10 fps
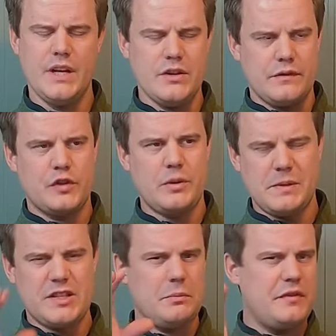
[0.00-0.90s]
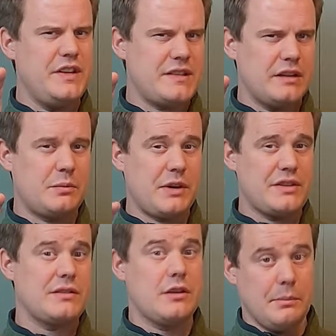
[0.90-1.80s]
So for example, some of these
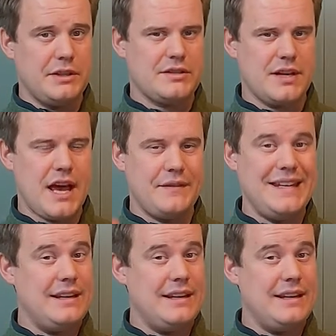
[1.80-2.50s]
enterprise competition have